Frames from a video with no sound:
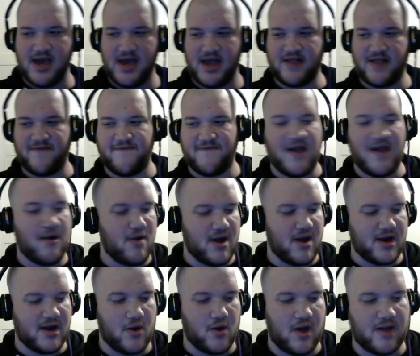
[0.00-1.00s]
It's
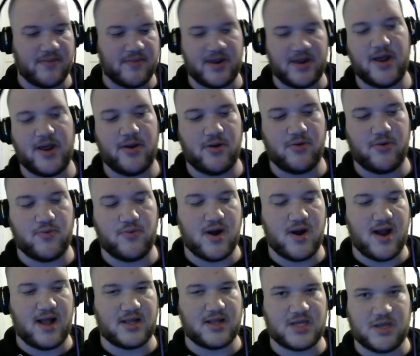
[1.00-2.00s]
very annoying, but I don't know
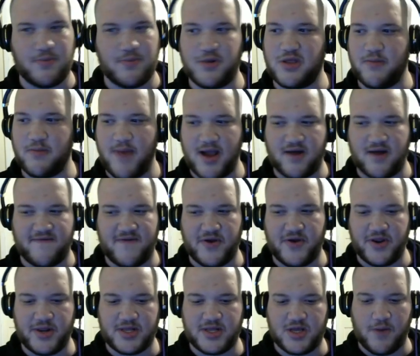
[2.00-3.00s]
where else to put the
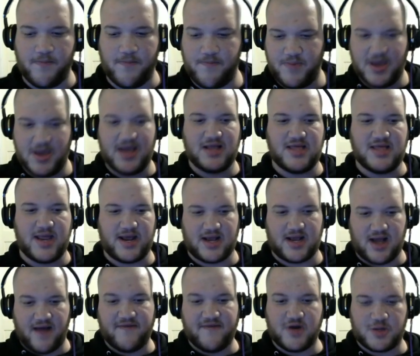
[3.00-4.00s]
microphone, and it's so big that it
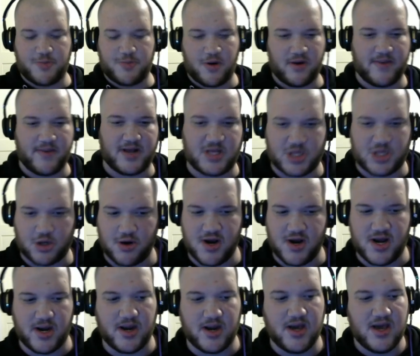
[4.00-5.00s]
covers part of my
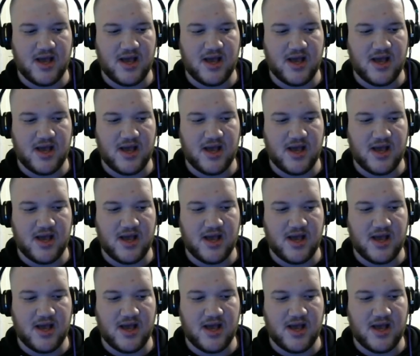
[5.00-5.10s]
screen.